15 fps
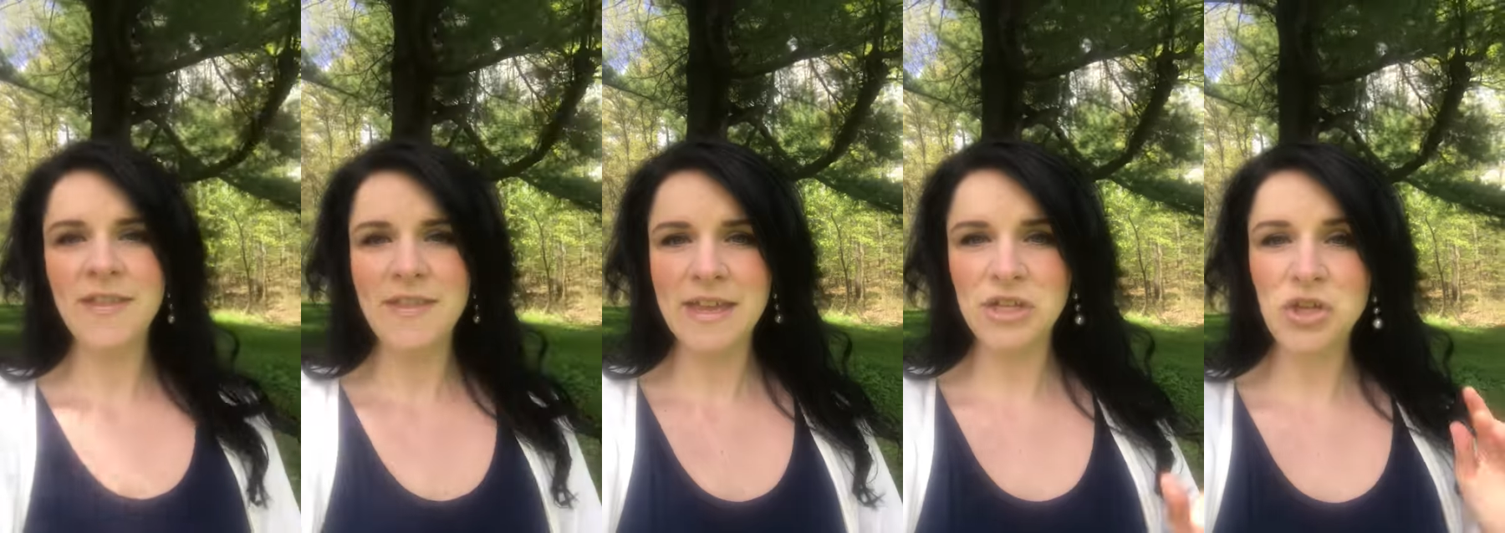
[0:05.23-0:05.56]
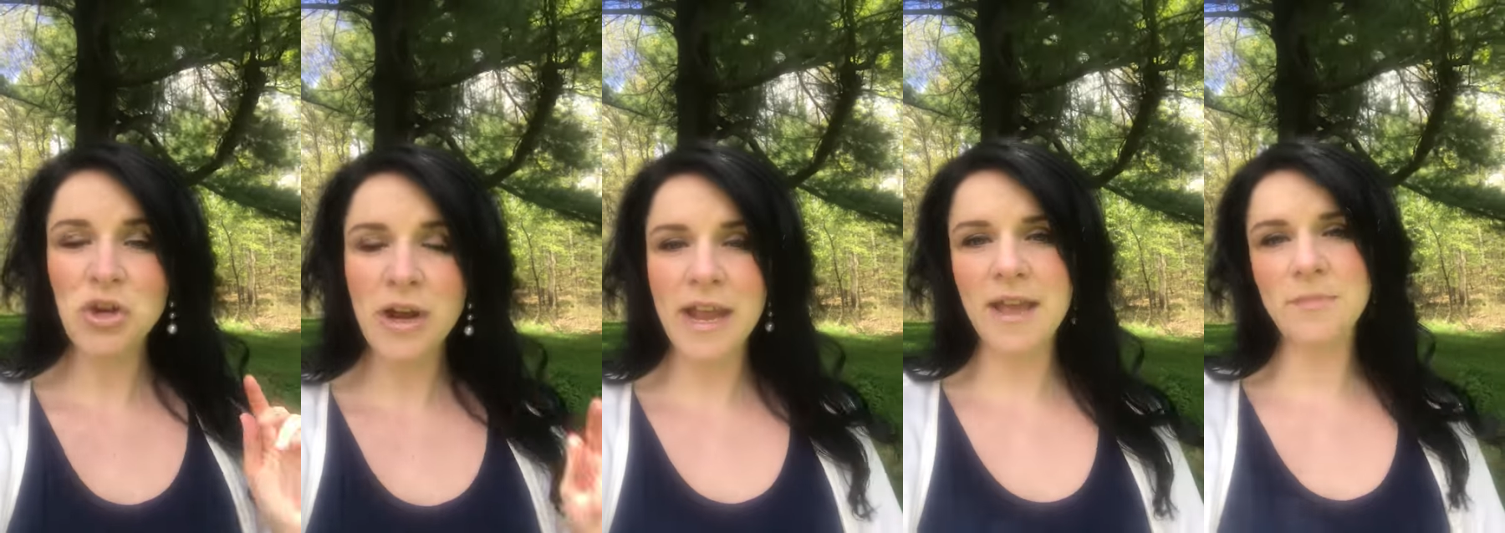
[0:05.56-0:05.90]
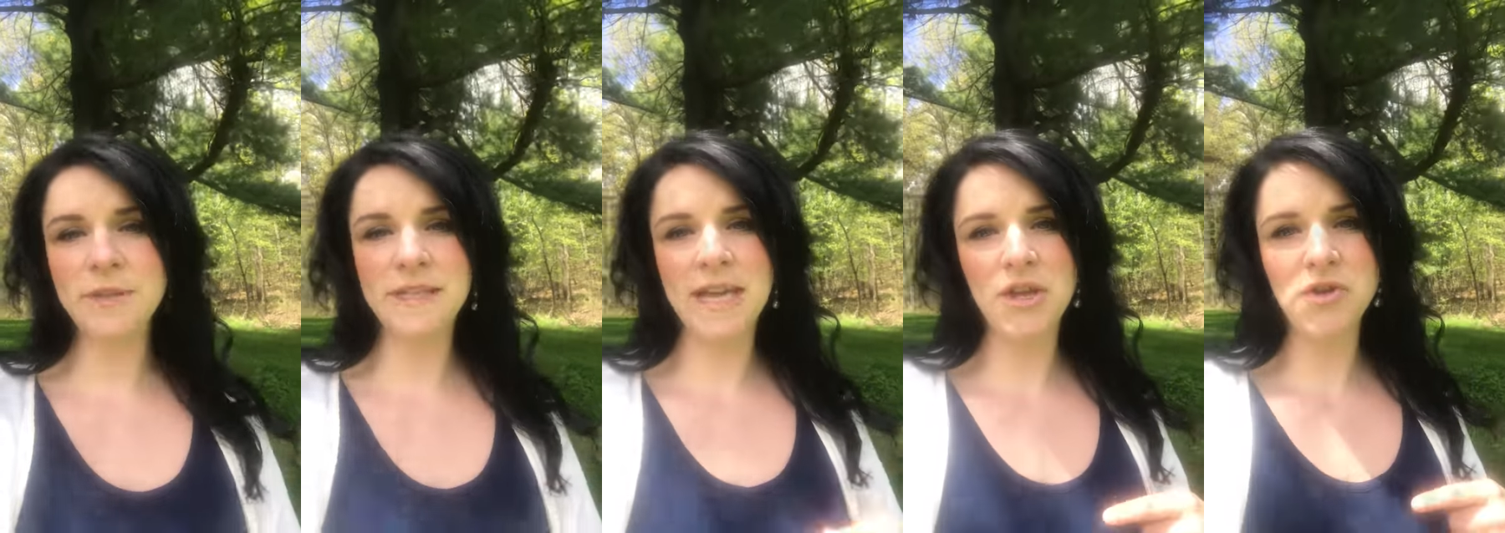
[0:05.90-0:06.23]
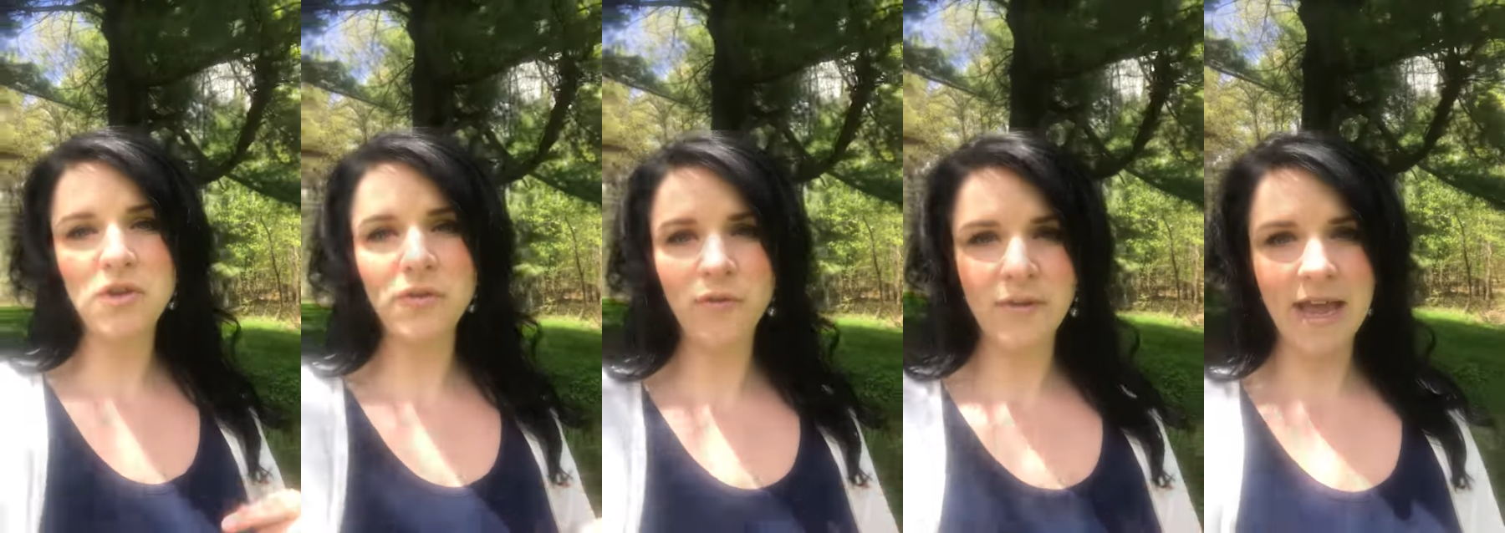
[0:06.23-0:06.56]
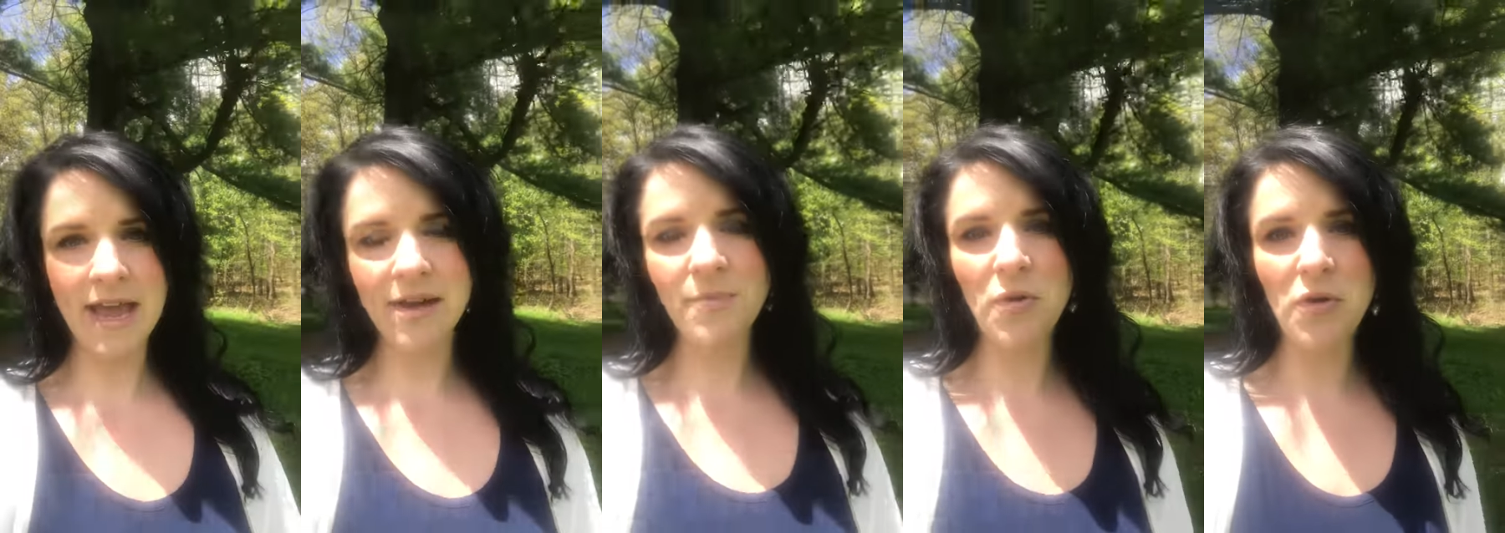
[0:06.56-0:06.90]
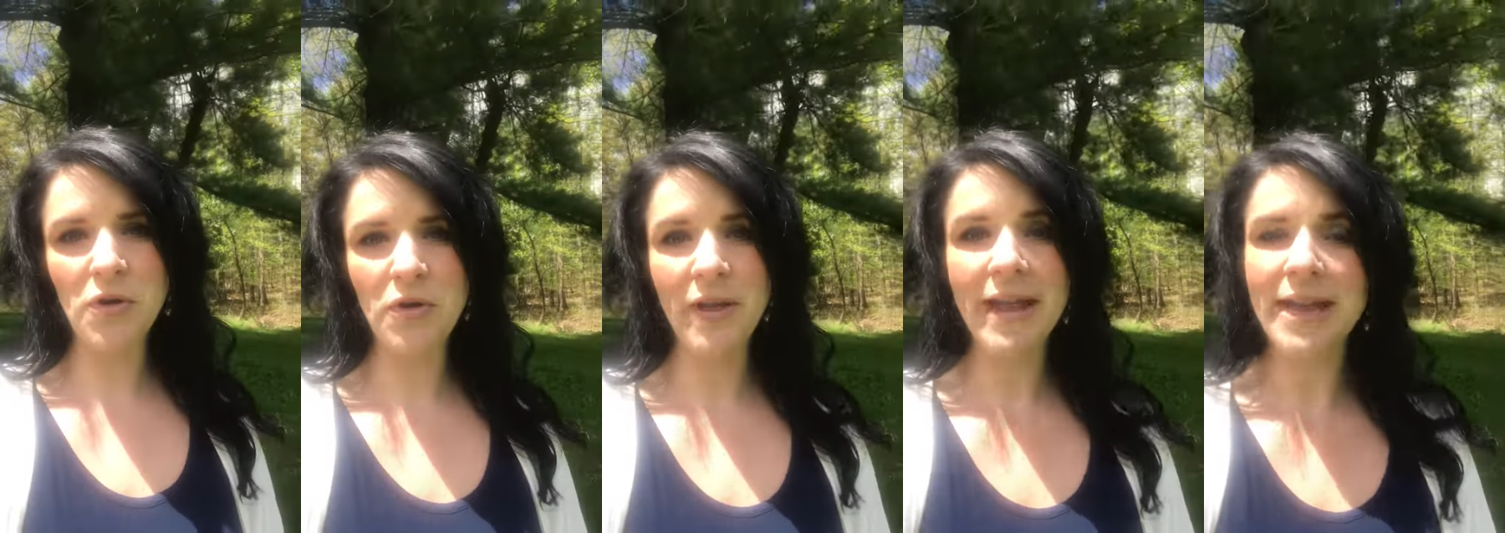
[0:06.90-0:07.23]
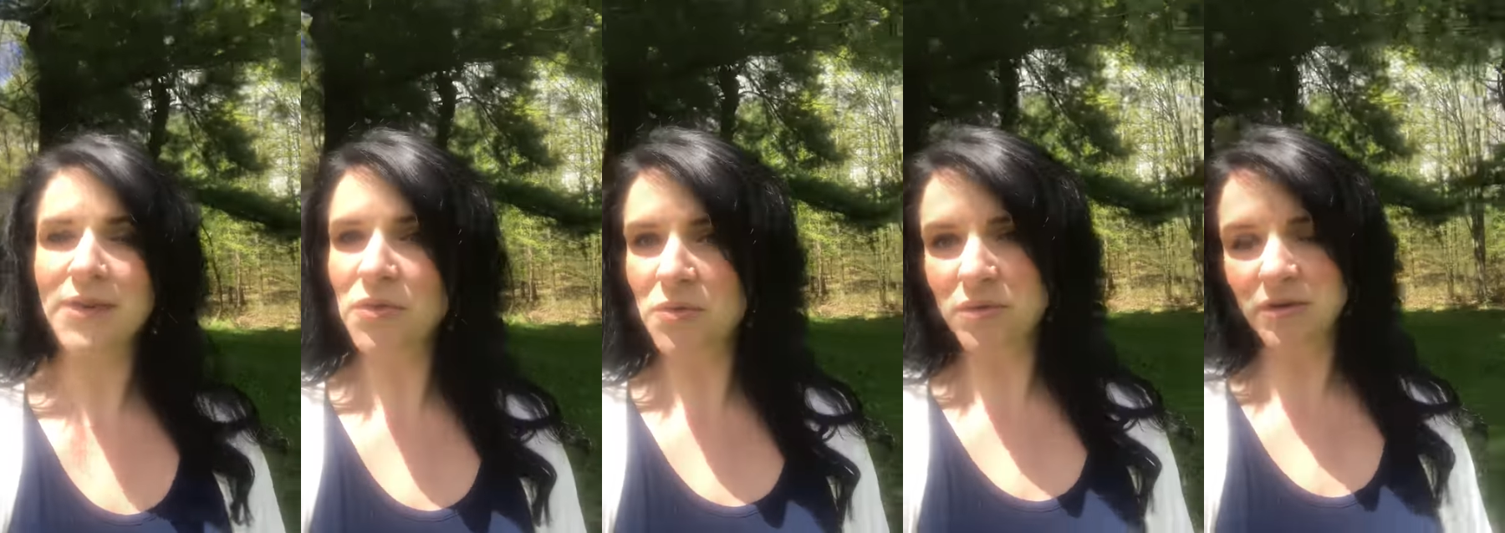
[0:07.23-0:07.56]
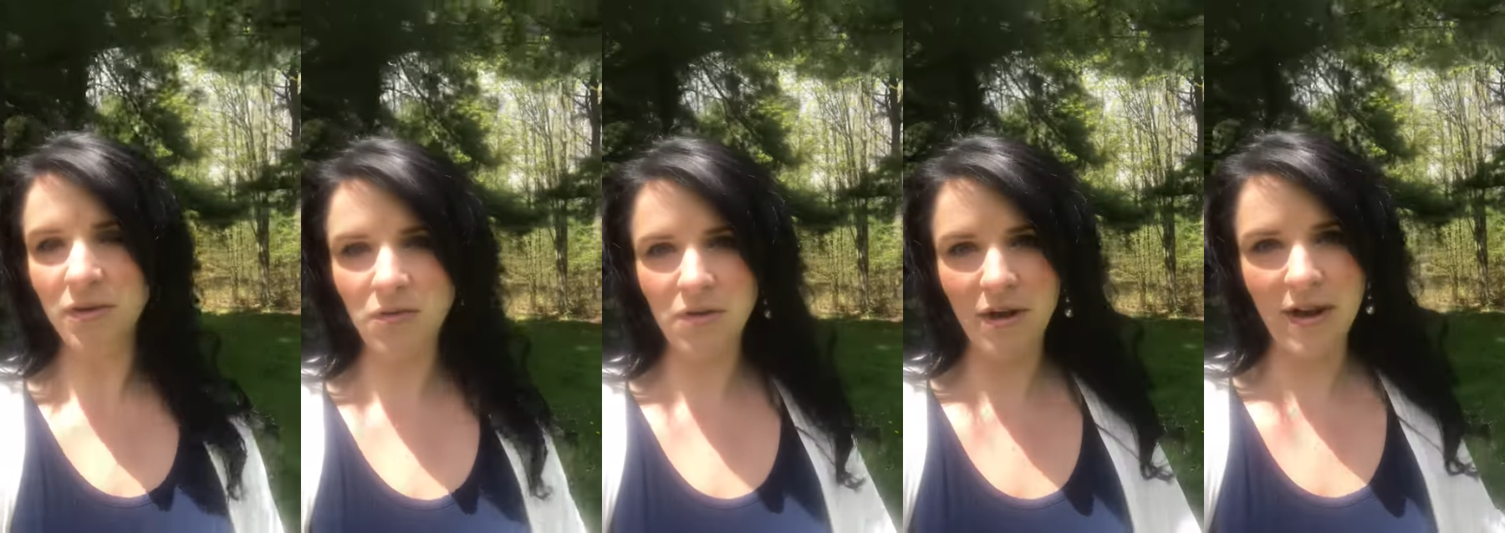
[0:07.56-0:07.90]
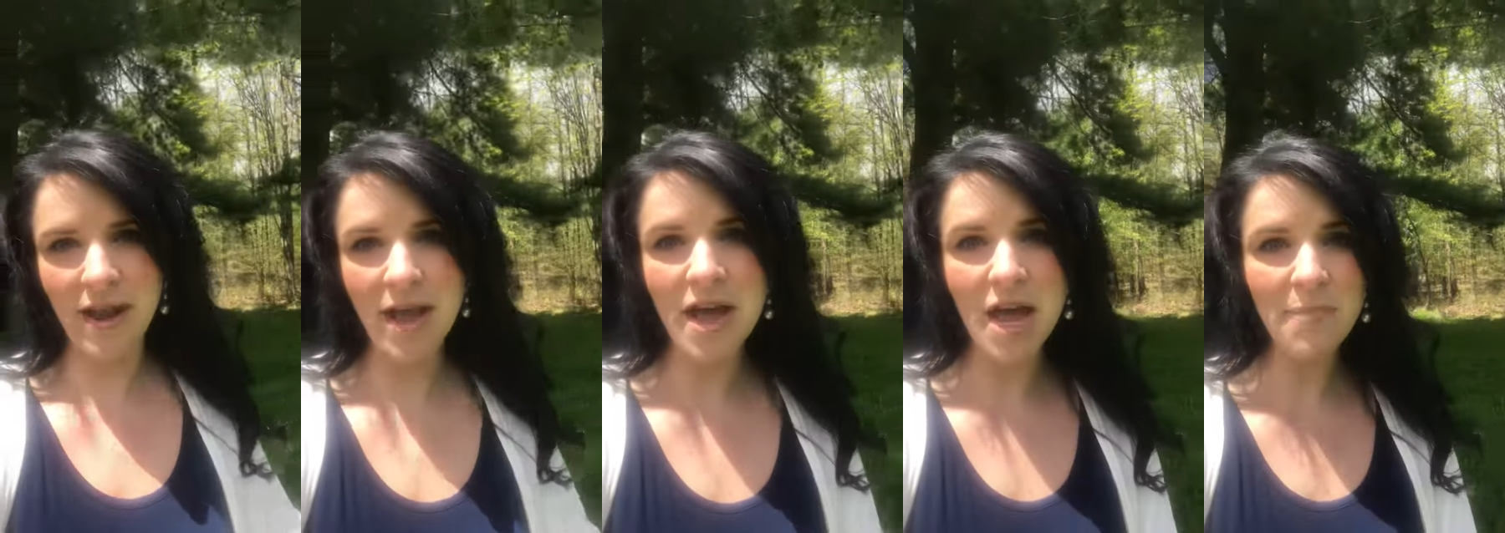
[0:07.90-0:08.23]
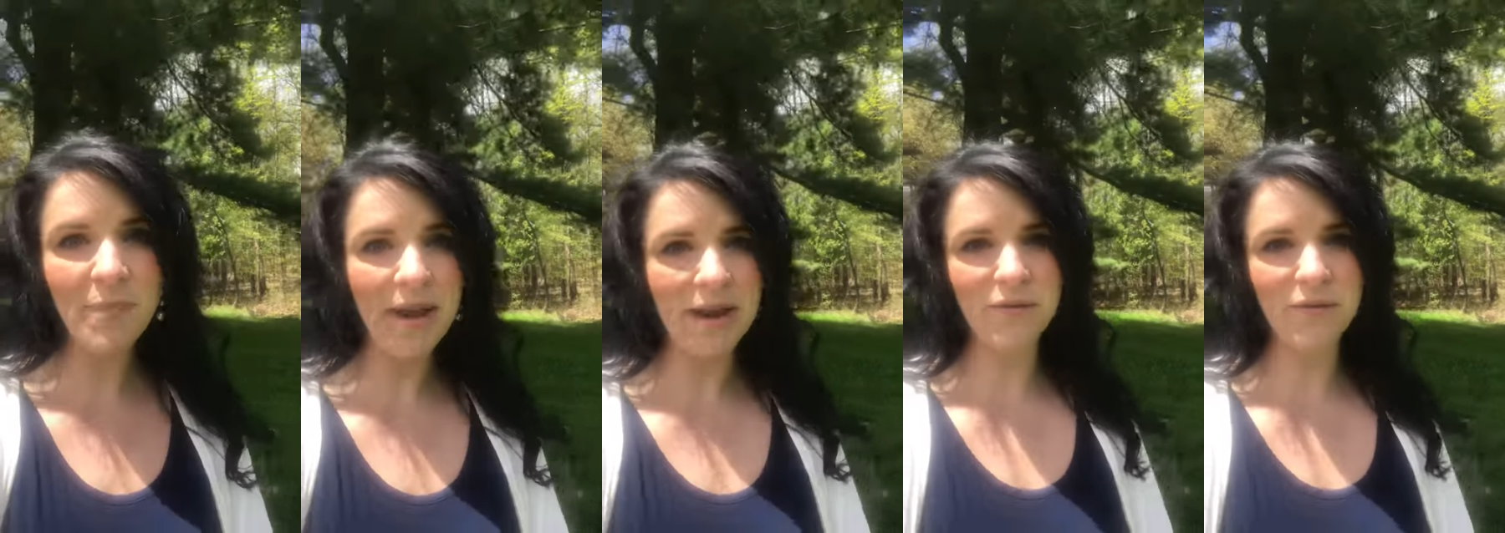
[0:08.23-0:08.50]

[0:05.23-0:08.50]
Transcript: that you're able to get your flagpole and Old Glory up